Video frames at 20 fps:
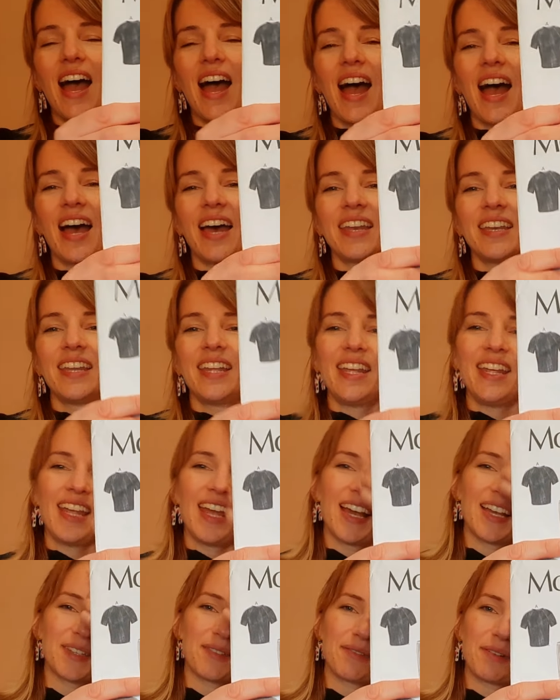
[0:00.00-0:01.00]
And he
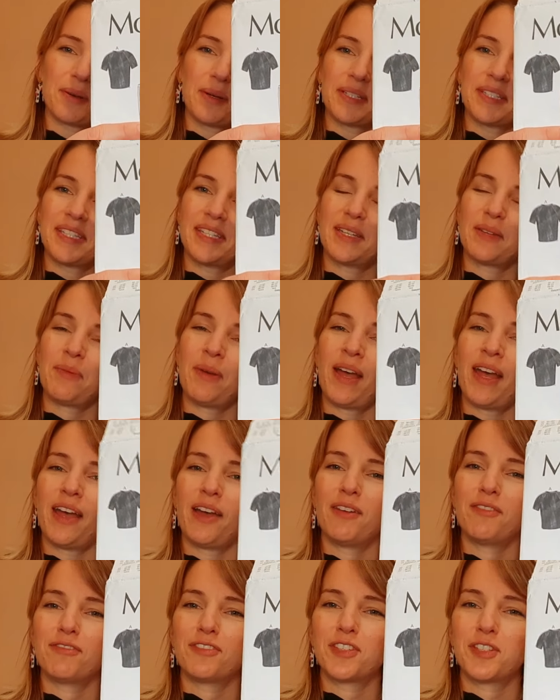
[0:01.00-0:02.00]
has requested a
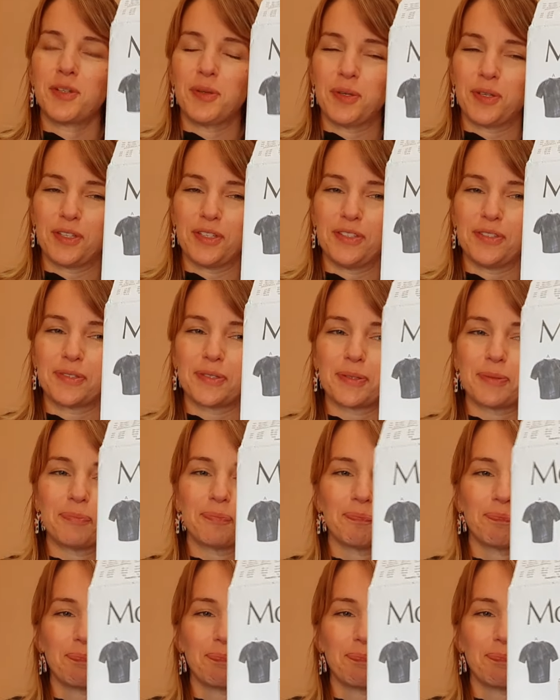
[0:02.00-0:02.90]
pair of joggers.